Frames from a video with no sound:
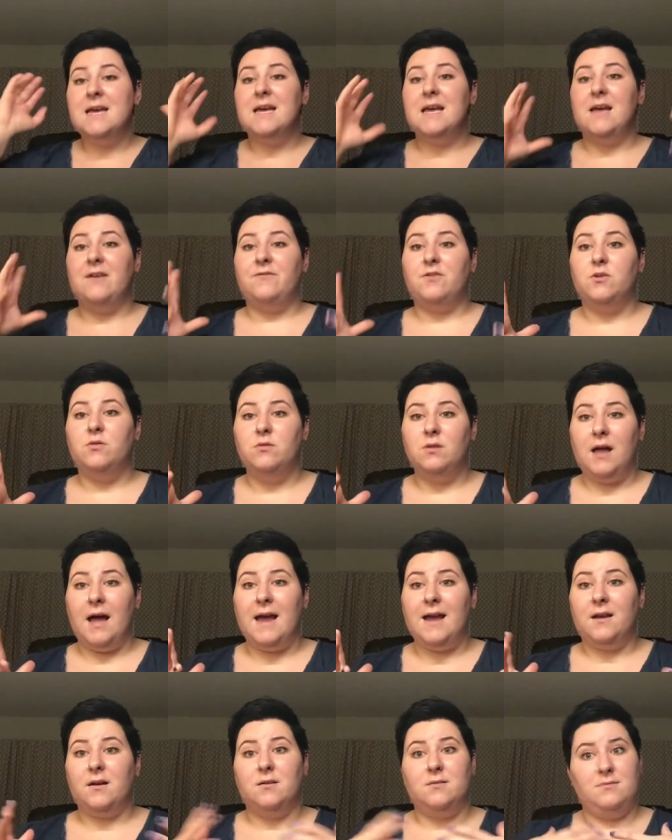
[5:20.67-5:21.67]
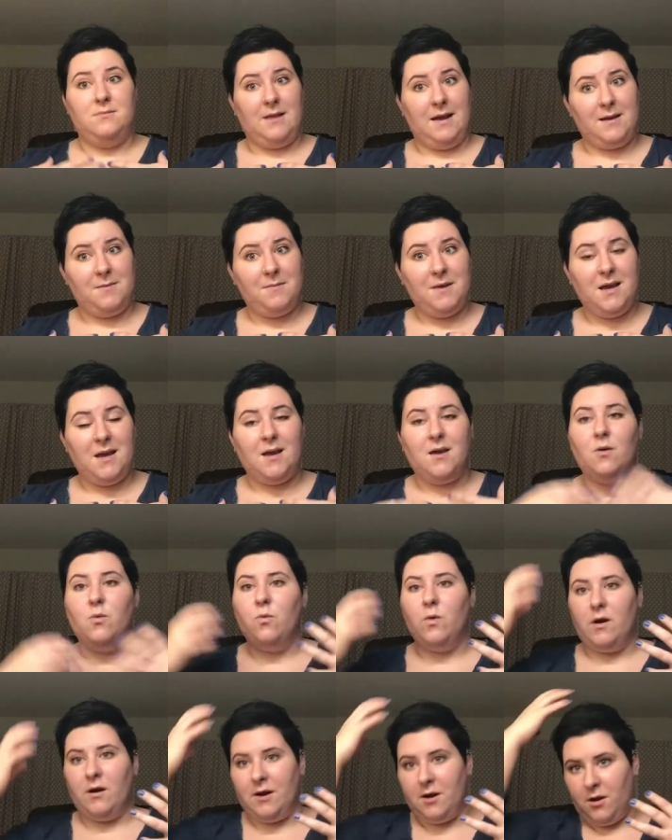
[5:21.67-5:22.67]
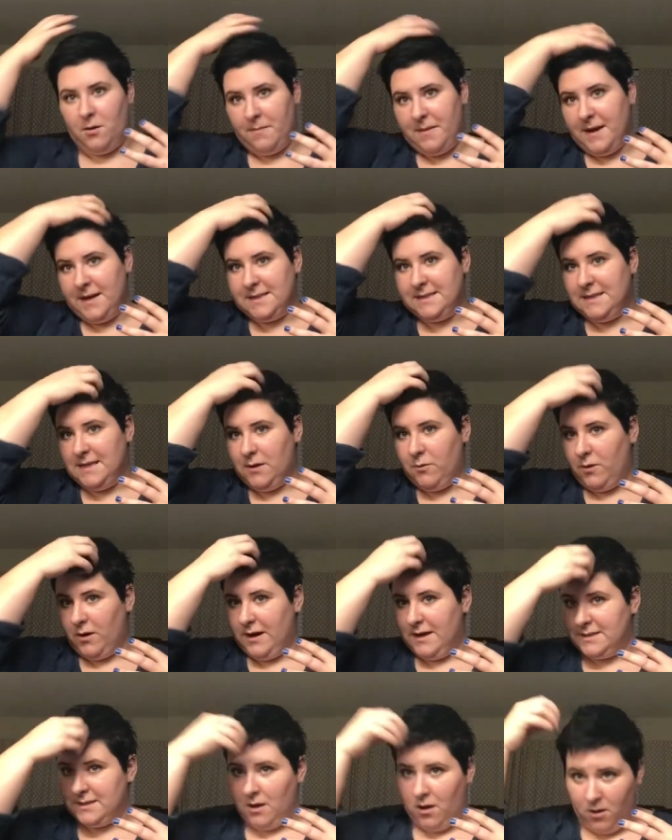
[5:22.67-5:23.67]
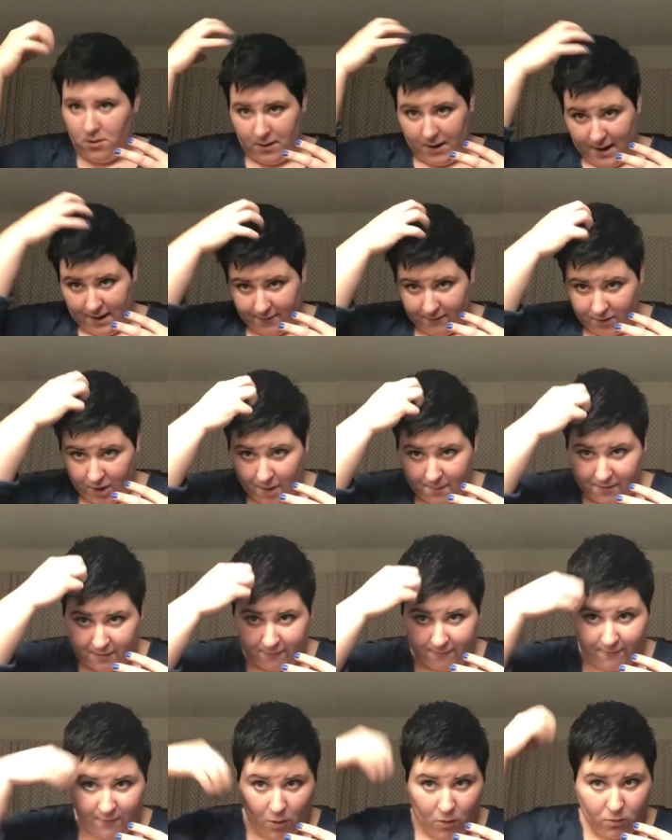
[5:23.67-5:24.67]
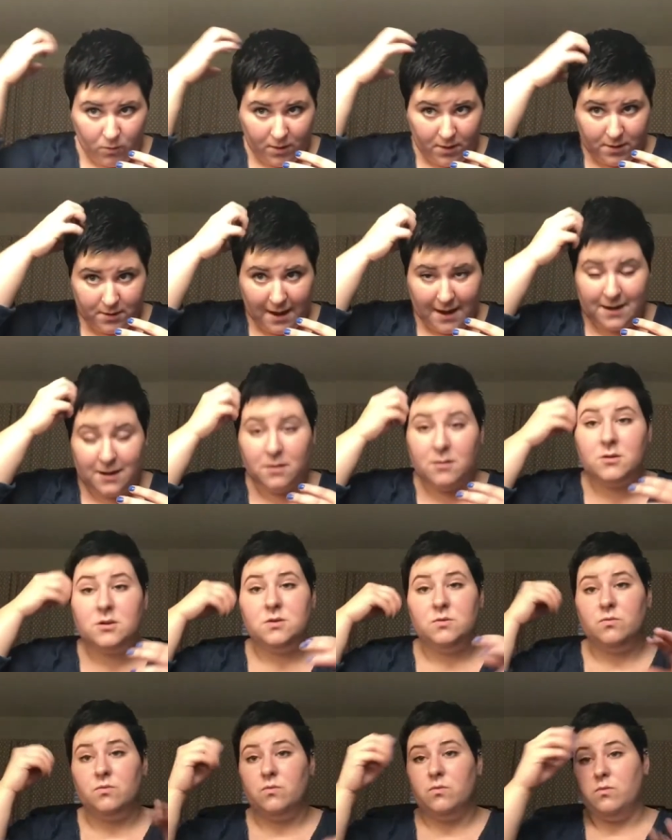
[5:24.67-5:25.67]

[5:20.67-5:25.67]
If you like, like me, wearing your pixie where it's all kind of coming forward and it looks